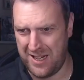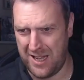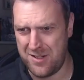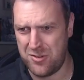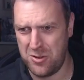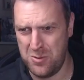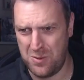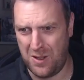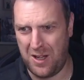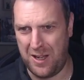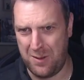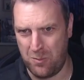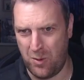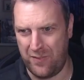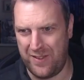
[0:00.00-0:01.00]
I do
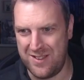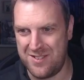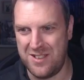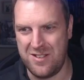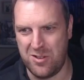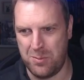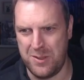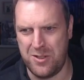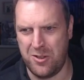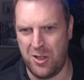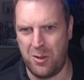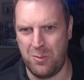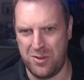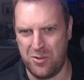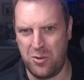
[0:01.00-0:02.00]
like what they seem to be doing with